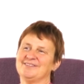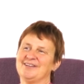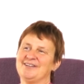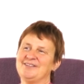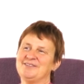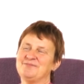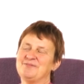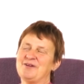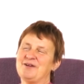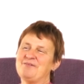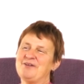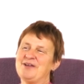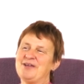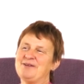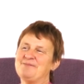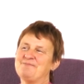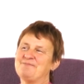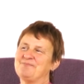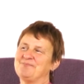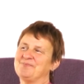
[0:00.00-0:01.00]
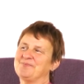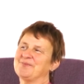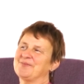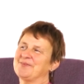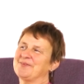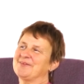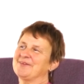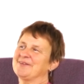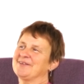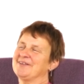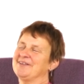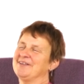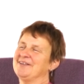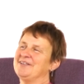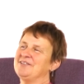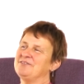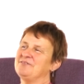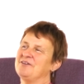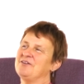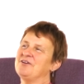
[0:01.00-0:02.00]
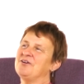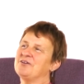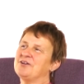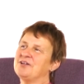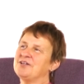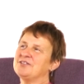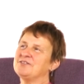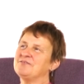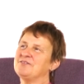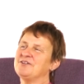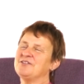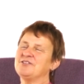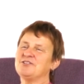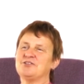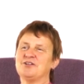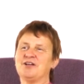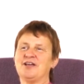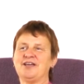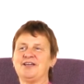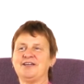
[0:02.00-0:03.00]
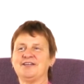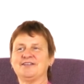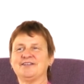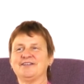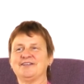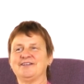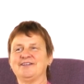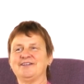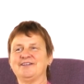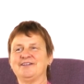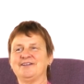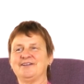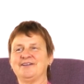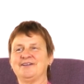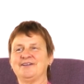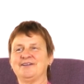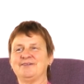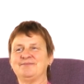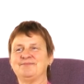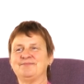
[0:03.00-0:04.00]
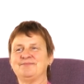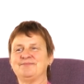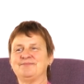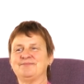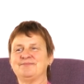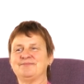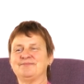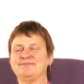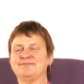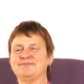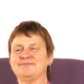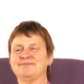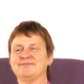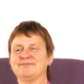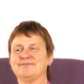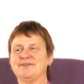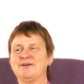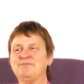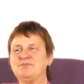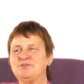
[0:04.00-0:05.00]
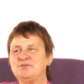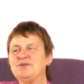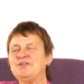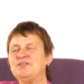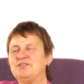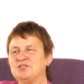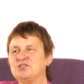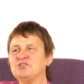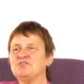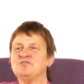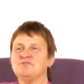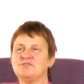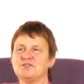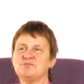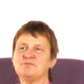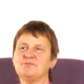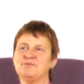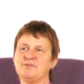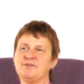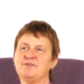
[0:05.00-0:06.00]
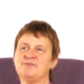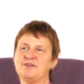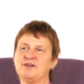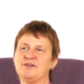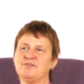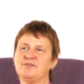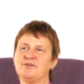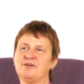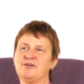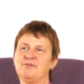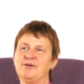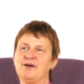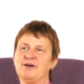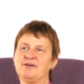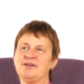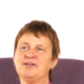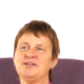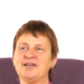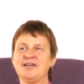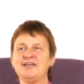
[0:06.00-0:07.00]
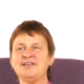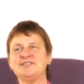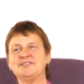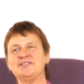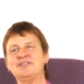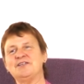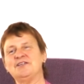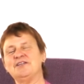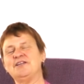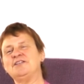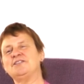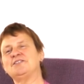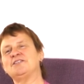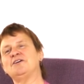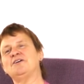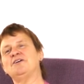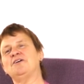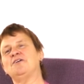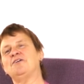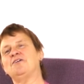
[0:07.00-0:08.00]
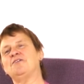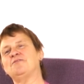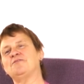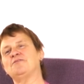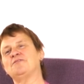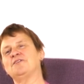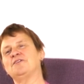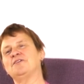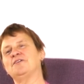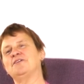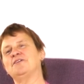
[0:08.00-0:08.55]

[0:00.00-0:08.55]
He's very honest, very straight. And between the two of us, we've dealt very well. He's the half,